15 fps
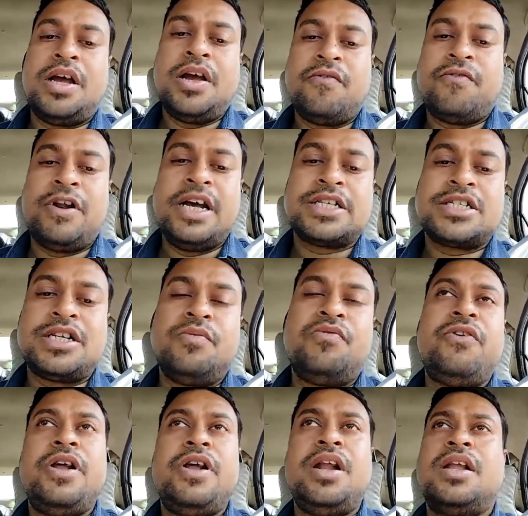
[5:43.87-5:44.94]
If less
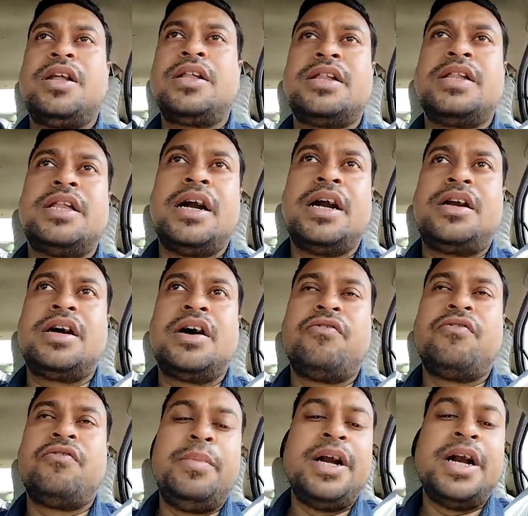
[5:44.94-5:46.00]
infill, then turf
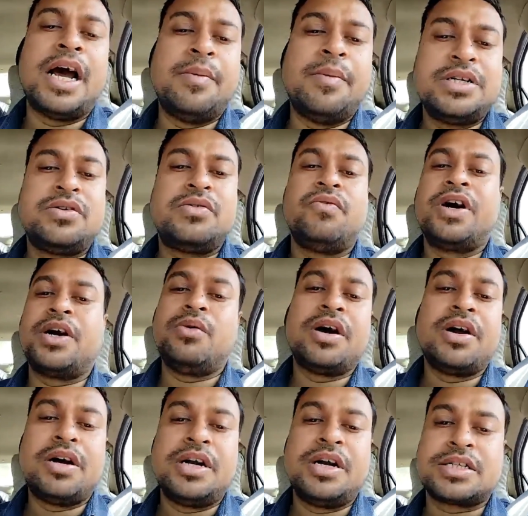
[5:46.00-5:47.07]
will be damaged. What you
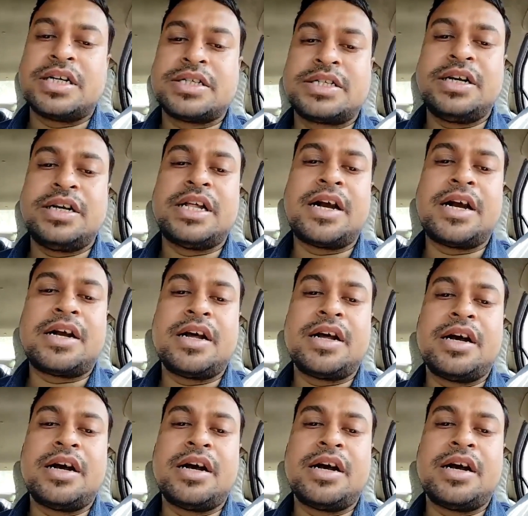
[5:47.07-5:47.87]
are discussing that